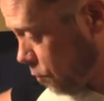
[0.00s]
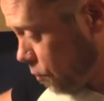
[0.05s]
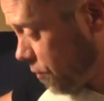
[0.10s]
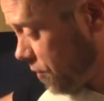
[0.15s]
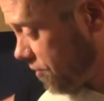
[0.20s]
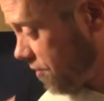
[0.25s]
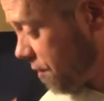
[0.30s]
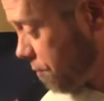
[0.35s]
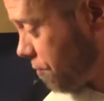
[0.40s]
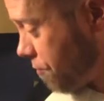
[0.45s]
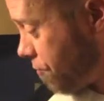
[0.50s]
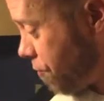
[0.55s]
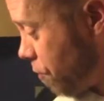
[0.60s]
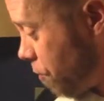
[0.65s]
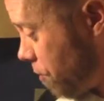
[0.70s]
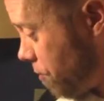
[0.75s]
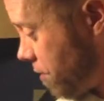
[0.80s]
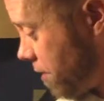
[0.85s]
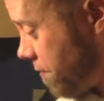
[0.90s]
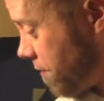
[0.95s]
What we said
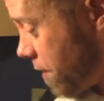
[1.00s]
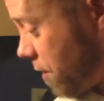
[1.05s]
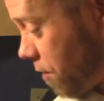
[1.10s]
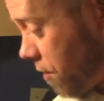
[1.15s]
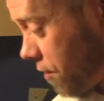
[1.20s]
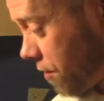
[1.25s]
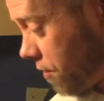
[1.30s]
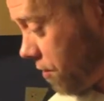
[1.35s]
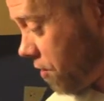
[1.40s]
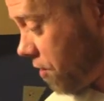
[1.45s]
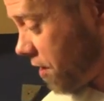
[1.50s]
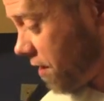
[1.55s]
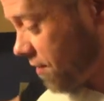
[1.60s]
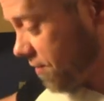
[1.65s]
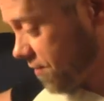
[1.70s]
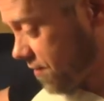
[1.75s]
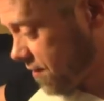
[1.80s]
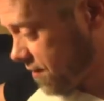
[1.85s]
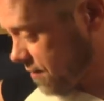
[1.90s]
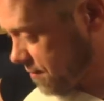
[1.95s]
before is that they are good
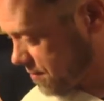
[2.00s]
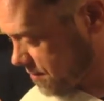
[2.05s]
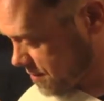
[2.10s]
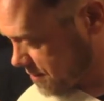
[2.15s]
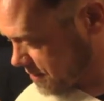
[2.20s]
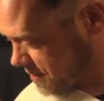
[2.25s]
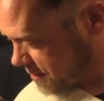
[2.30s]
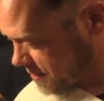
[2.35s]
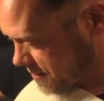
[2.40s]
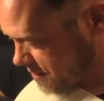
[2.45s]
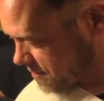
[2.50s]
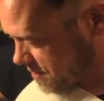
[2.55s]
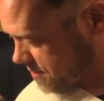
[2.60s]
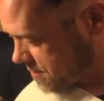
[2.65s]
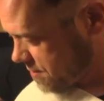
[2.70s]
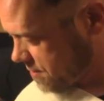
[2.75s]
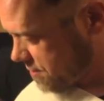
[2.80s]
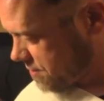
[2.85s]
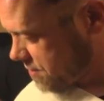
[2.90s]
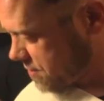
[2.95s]
as a
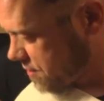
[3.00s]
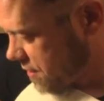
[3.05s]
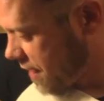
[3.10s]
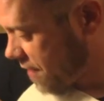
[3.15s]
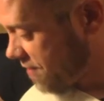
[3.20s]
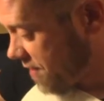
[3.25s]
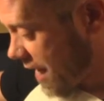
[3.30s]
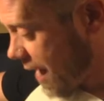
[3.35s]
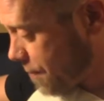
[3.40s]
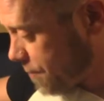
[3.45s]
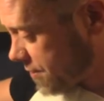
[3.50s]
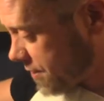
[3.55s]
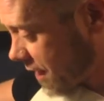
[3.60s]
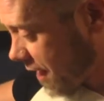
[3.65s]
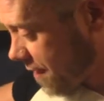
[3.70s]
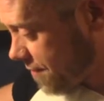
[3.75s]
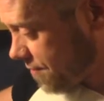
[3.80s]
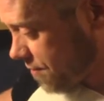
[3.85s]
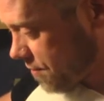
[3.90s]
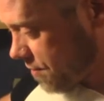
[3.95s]
as an
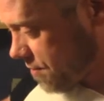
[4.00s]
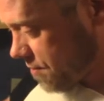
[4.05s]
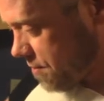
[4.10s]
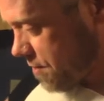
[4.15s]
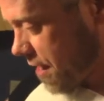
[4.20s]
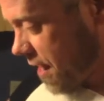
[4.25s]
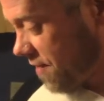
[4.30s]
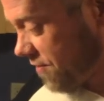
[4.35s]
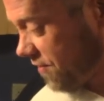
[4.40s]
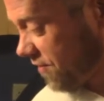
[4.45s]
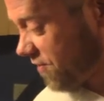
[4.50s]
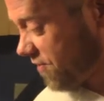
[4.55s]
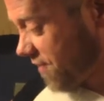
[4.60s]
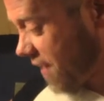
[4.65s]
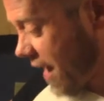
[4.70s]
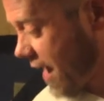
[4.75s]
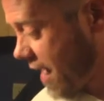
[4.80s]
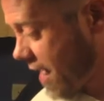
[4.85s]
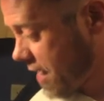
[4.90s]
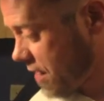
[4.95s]
appetizer, as a
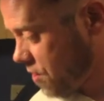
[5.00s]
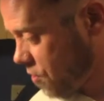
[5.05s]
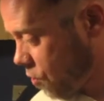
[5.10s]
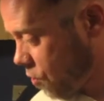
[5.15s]
side,